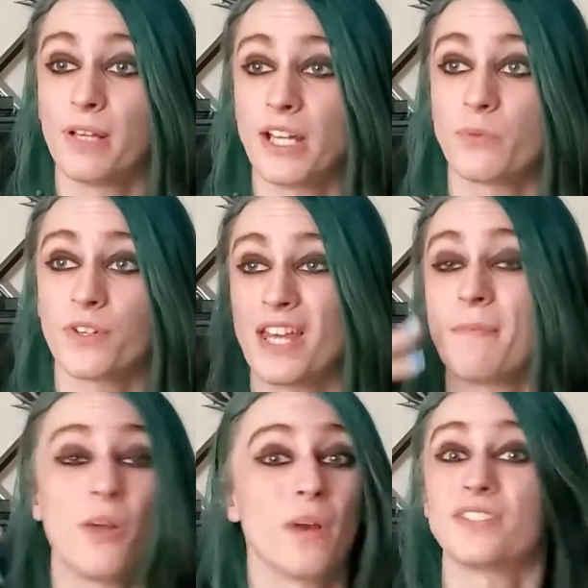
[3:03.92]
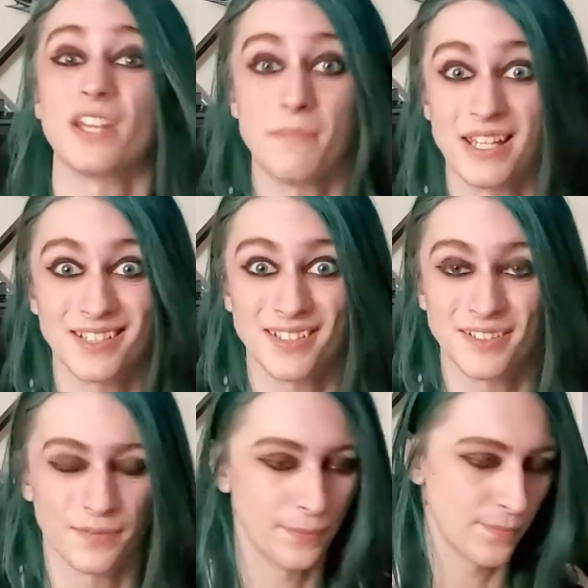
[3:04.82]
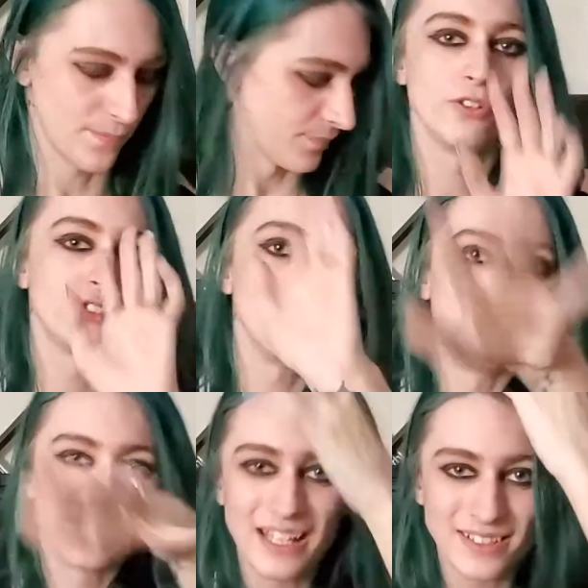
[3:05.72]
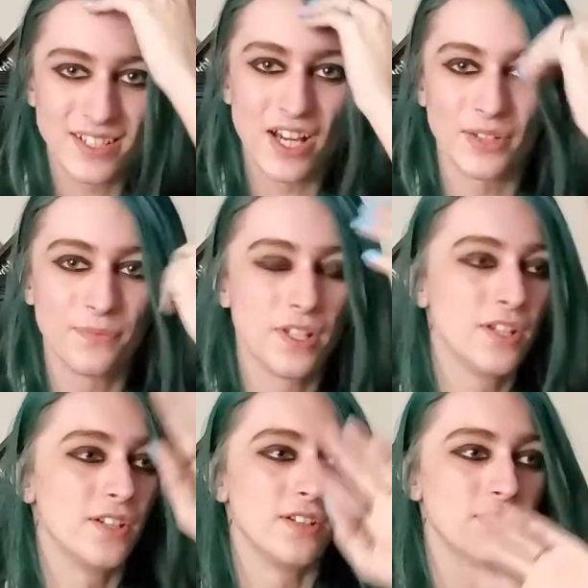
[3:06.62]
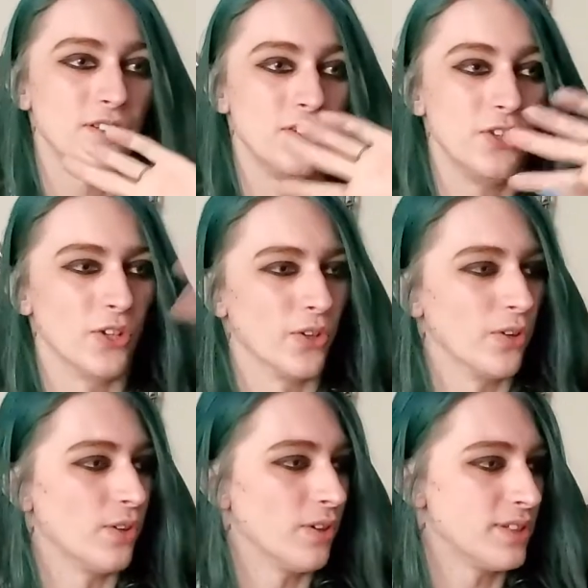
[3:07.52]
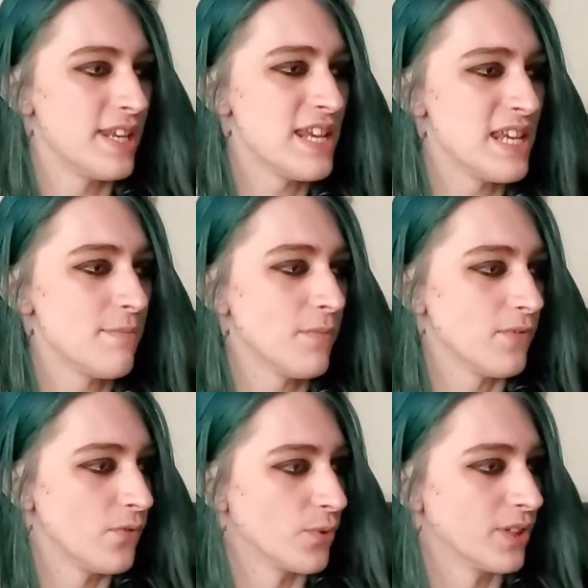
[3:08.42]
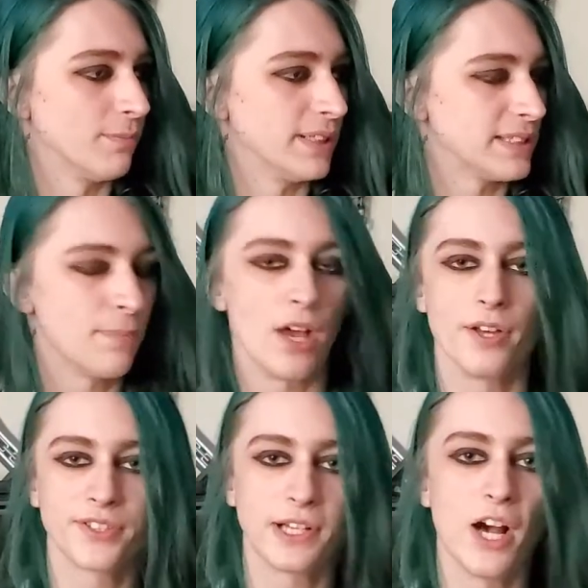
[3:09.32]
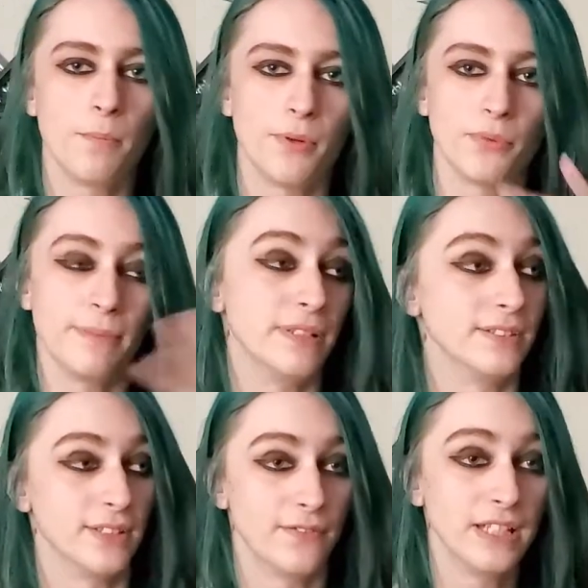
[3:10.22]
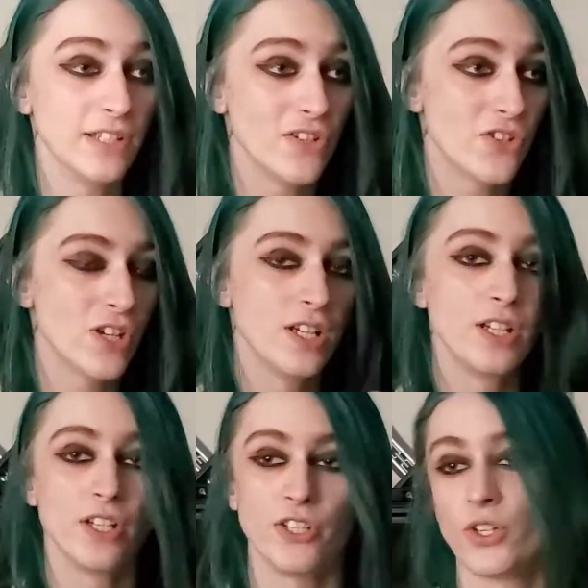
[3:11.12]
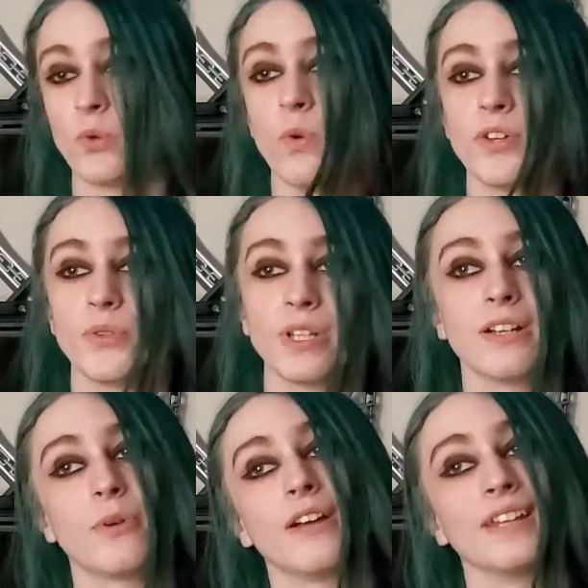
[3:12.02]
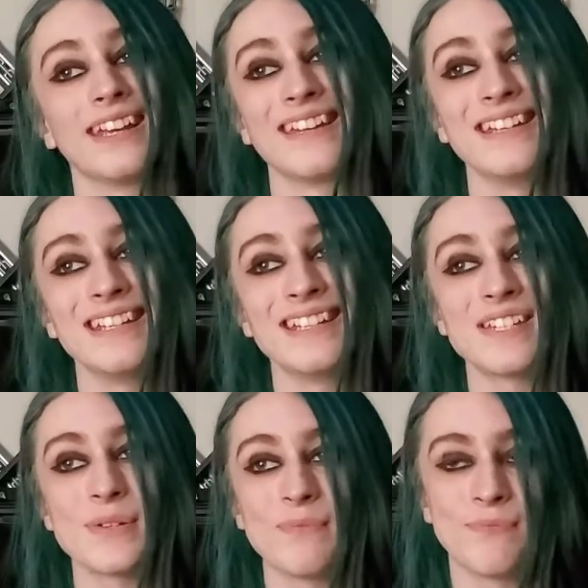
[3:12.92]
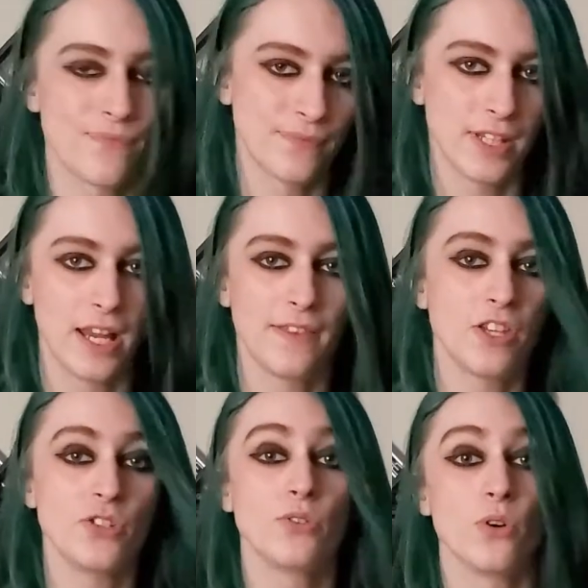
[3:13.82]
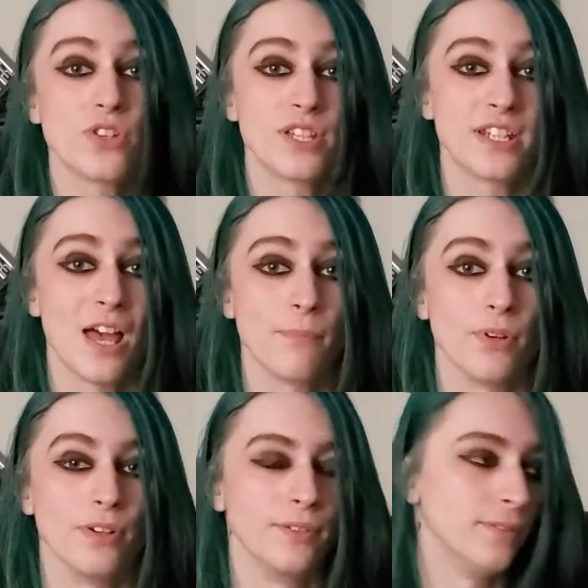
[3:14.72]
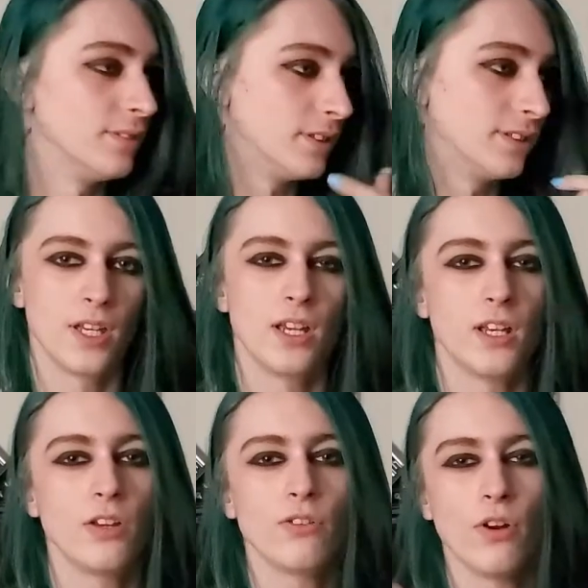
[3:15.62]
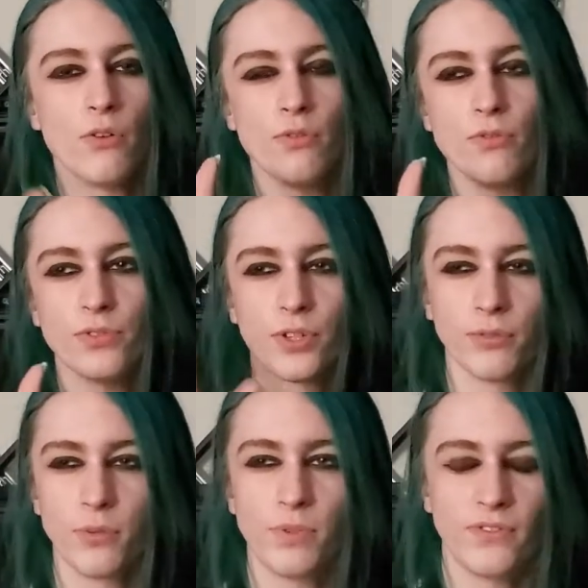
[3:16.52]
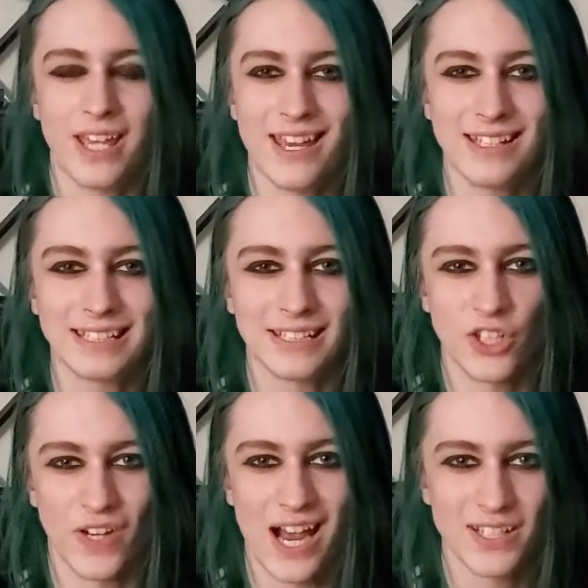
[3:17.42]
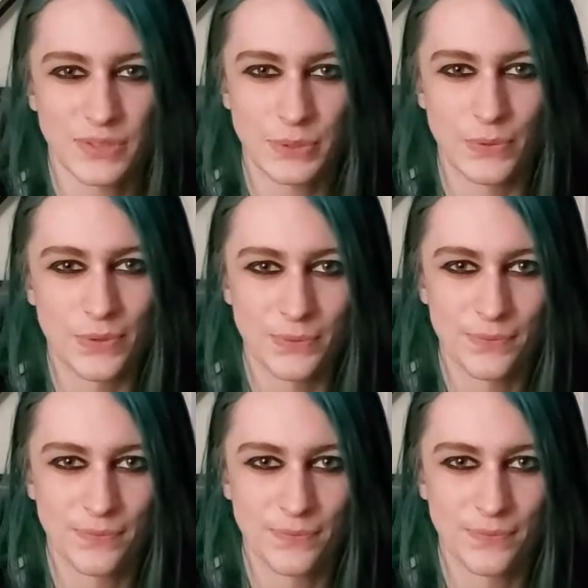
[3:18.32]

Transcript: plane where they may rest in peace. So when that's done, your team for the Blitzballs are helping rebuild the village, you're wandering around like an idiot, and then you go to the temple. You know the group of gays in your high school